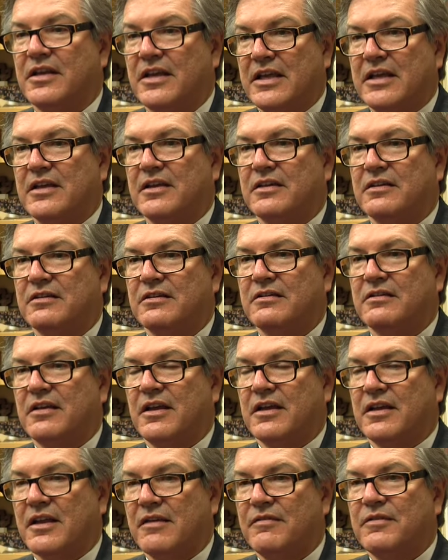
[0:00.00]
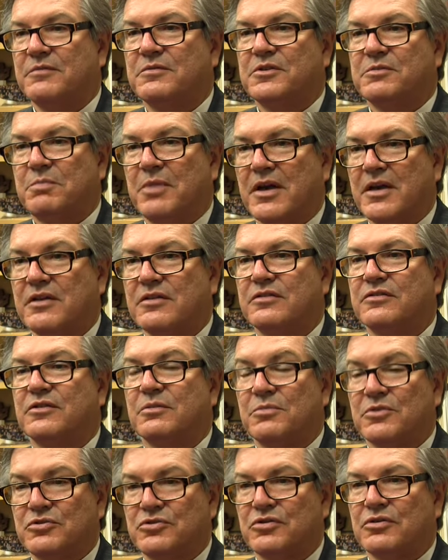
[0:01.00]
in and give them space
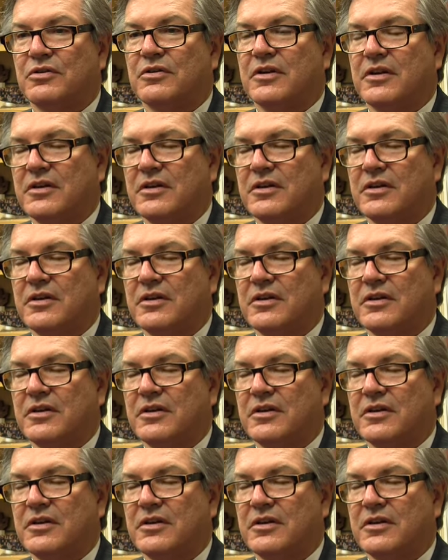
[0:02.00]
to mature.